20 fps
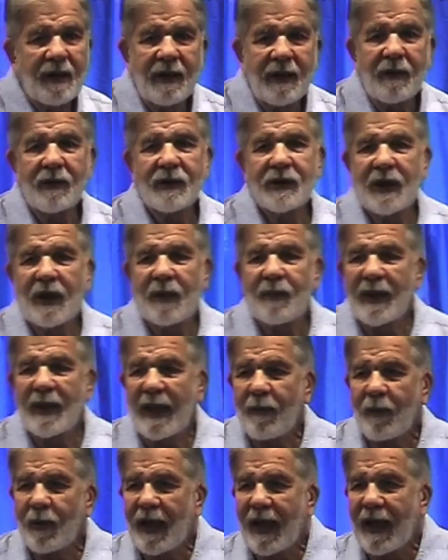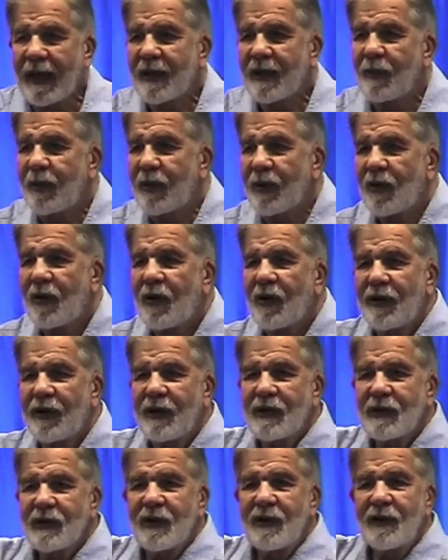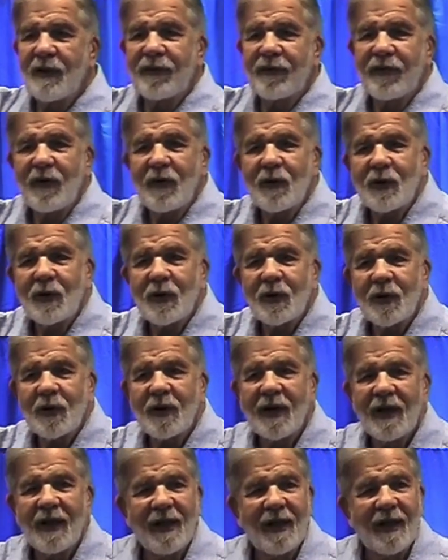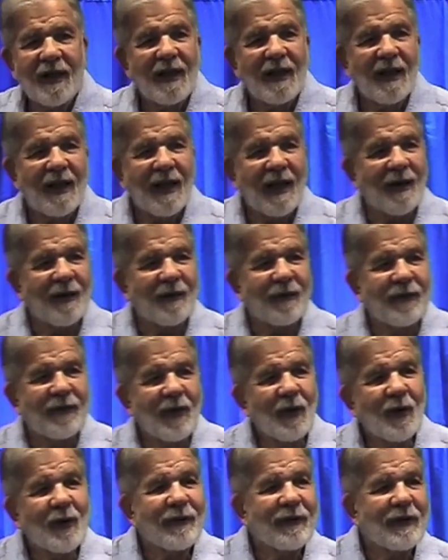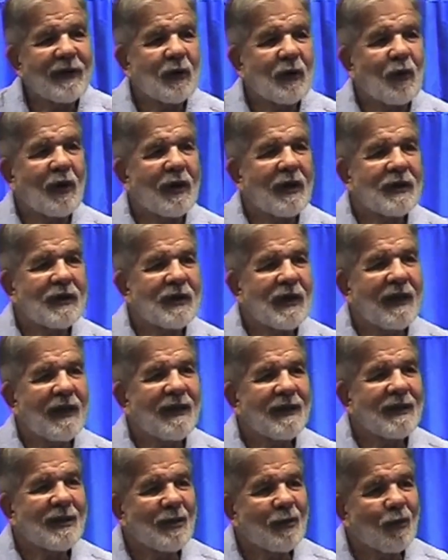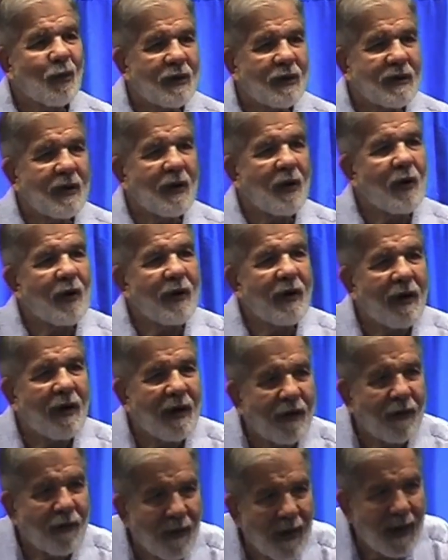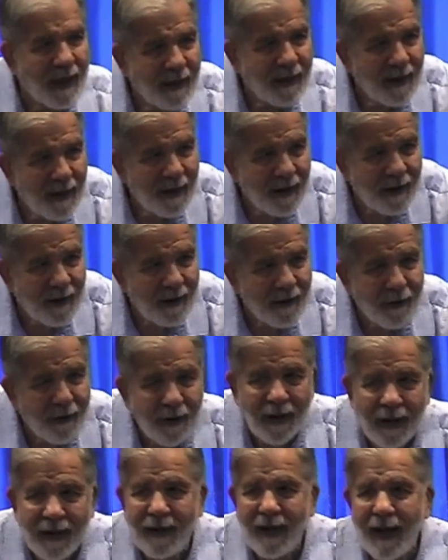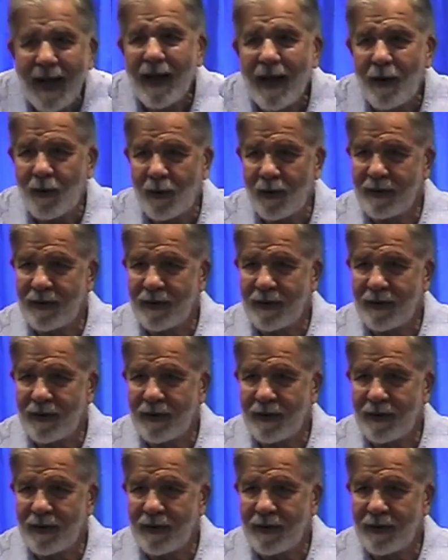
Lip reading: There are some that would like to put all these in the future. And a few of us want to say, this is what's going on right here and now.